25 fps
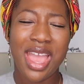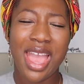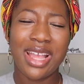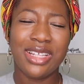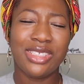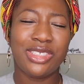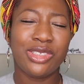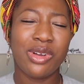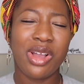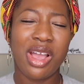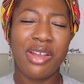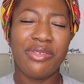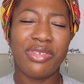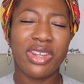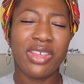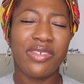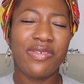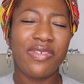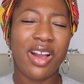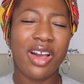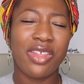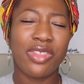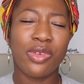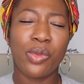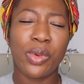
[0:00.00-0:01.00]
And so, Heavenly
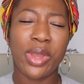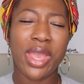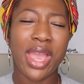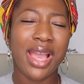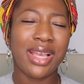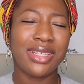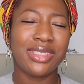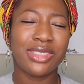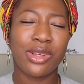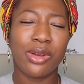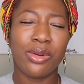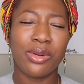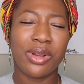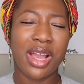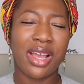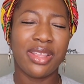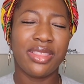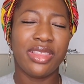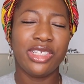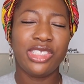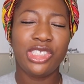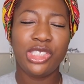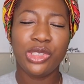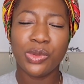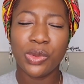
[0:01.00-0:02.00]
Father, we ask, oh God,
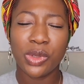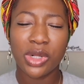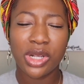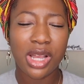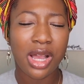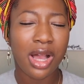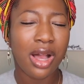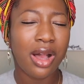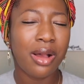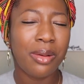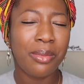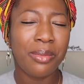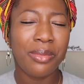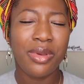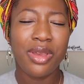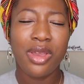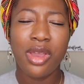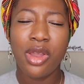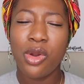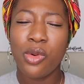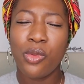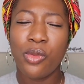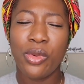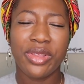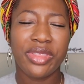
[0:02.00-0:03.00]
that you will come
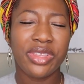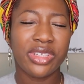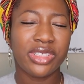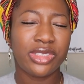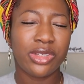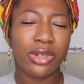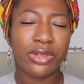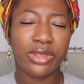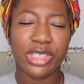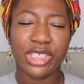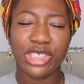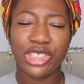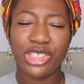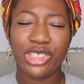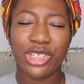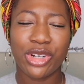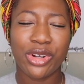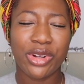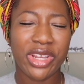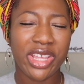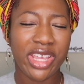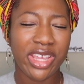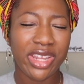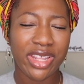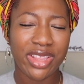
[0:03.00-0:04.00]
with us on this
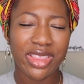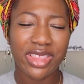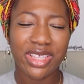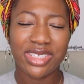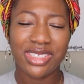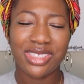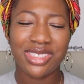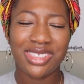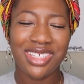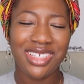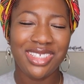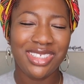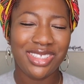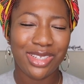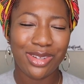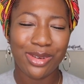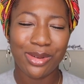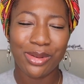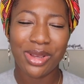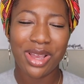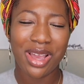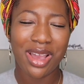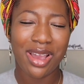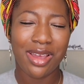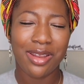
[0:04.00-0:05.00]
journey and in this season, oh
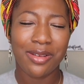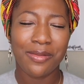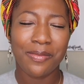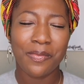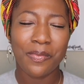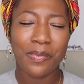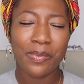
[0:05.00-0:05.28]
God,